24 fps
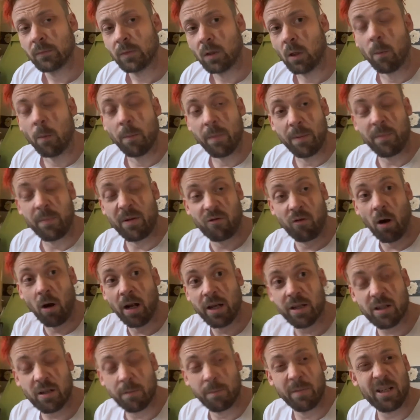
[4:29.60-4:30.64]
or oh,
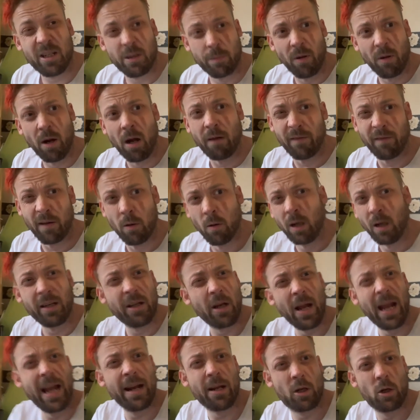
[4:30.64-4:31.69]
christ mr bravo i don't
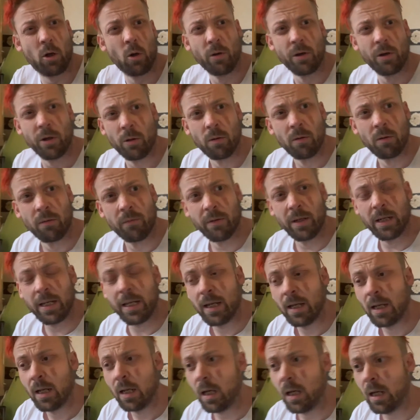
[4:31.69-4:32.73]
know how to call you
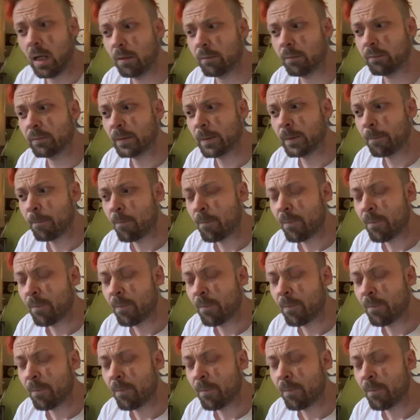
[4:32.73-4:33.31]
really um